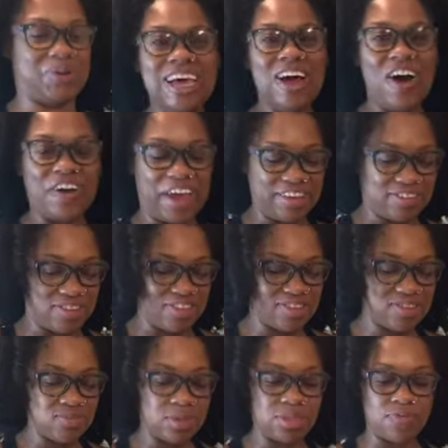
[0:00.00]
Okay, so this
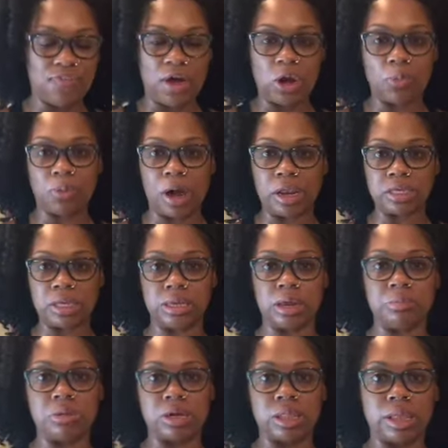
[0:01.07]
is what the final product ended
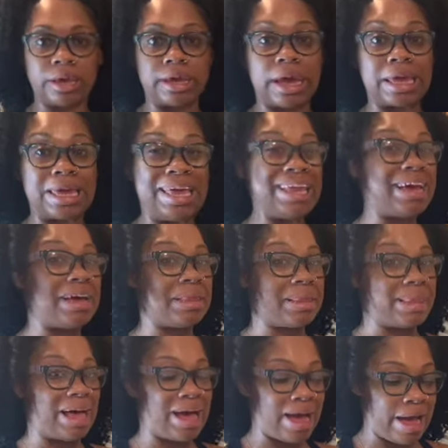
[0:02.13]
up looking like. I eat a
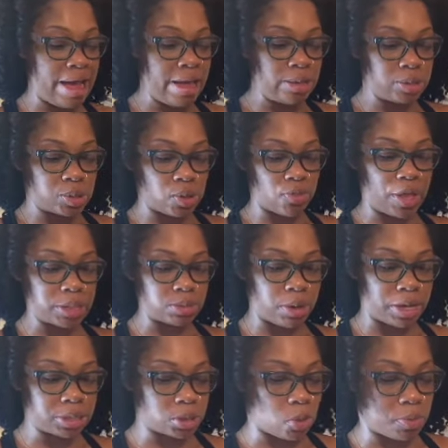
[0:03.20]
lot, so that's why
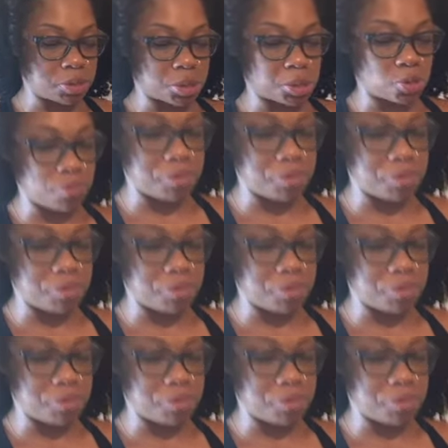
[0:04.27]
there's so much soup